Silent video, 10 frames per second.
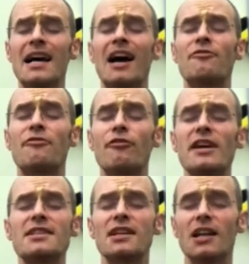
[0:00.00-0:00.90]
and
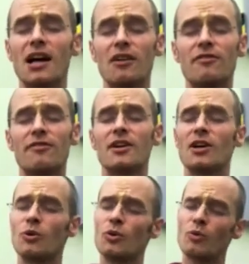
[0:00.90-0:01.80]
free to love
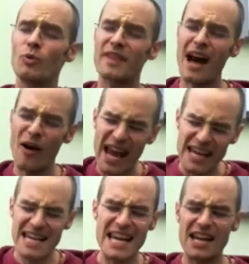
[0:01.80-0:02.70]
without
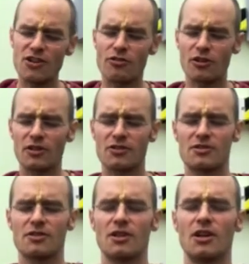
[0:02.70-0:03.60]
any hindrance,